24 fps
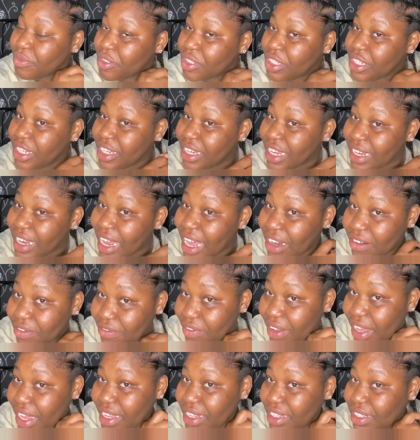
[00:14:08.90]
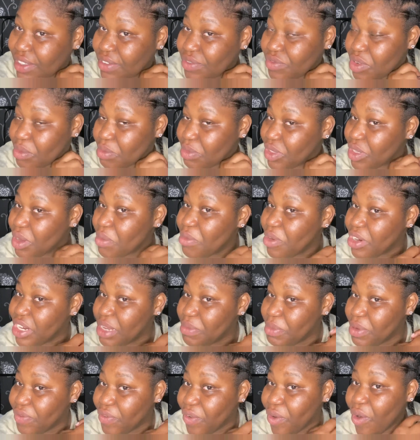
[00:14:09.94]
get advice from somebody
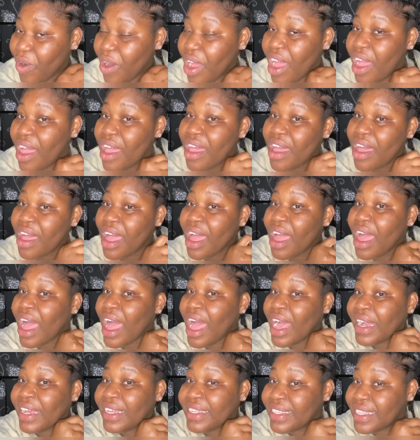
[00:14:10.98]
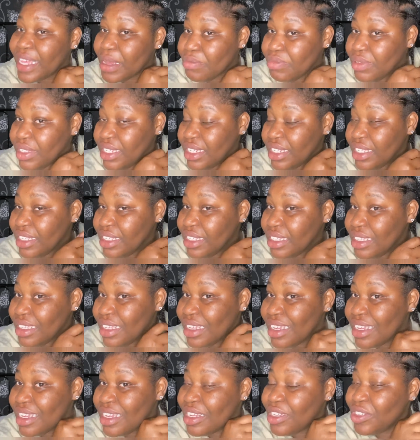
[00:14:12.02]
before accepting
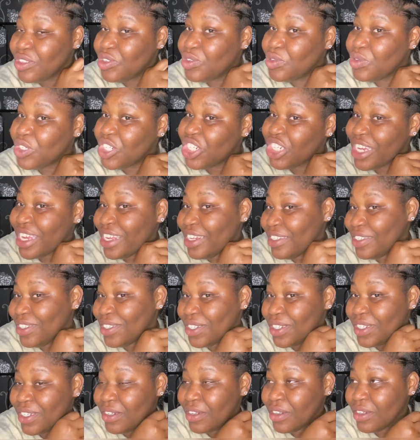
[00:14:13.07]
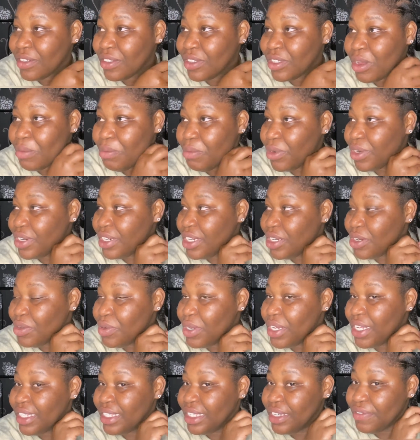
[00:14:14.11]
to shelter somebody
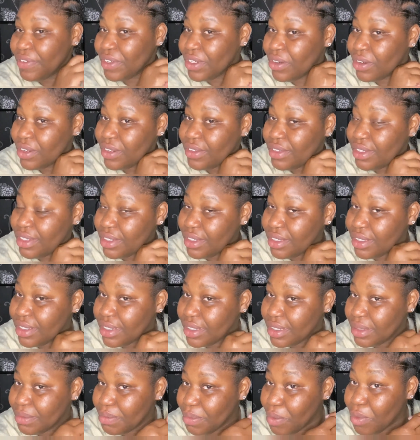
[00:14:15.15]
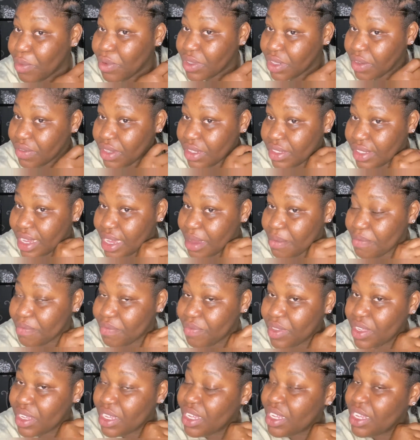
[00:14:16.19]
in difficulties. Most of the time
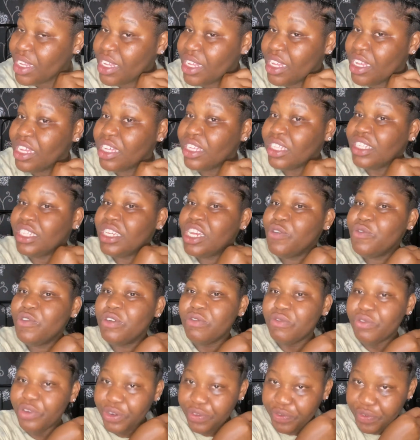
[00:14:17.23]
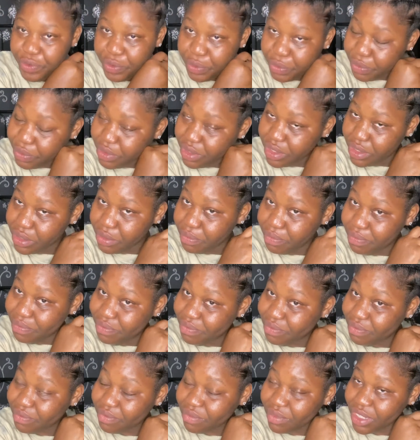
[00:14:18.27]
they would refuse.
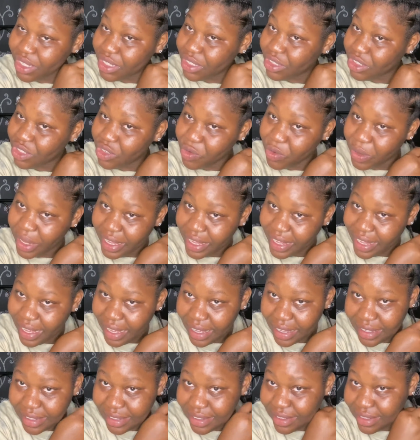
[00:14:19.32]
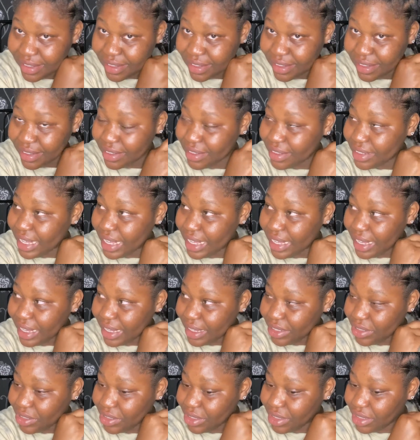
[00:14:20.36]
No, I can't
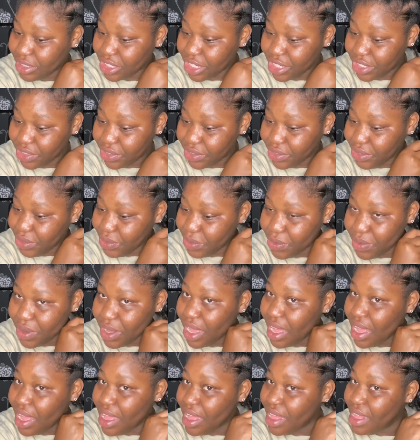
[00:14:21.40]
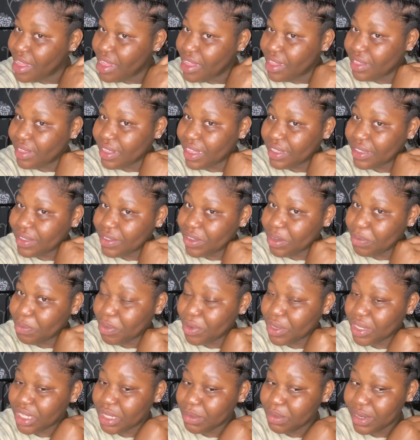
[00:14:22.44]
shelter you. That's not
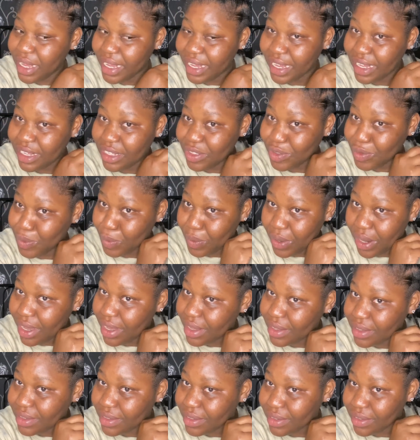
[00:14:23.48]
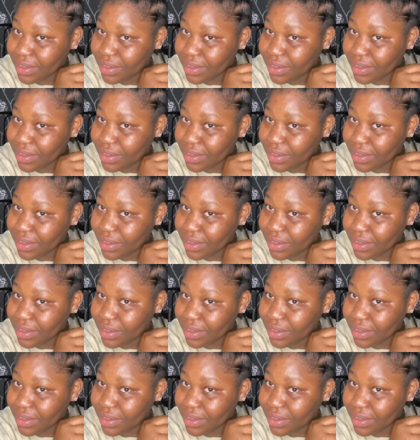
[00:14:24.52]
possible. I can't do that.